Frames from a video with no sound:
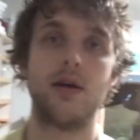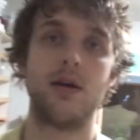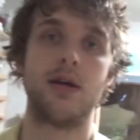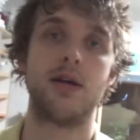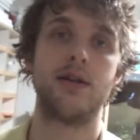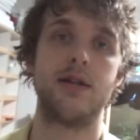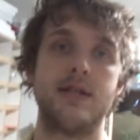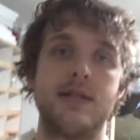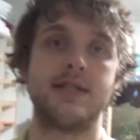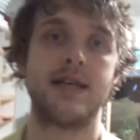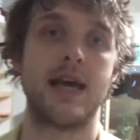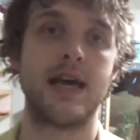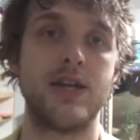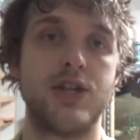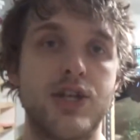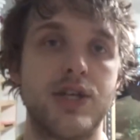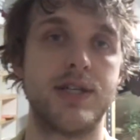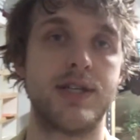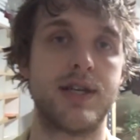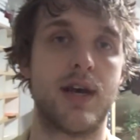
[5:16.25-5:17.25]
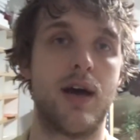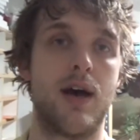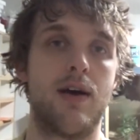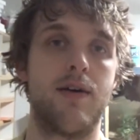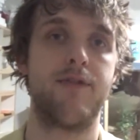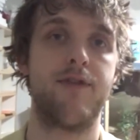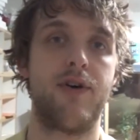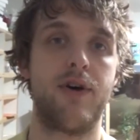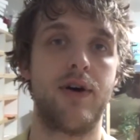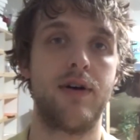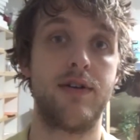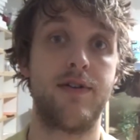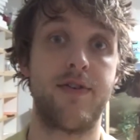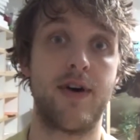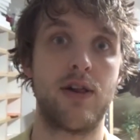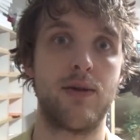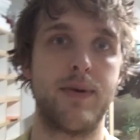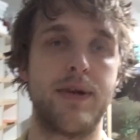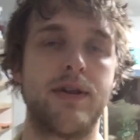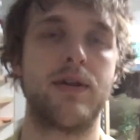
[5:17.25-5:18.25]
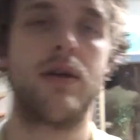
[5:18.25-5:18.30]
in the stages of development.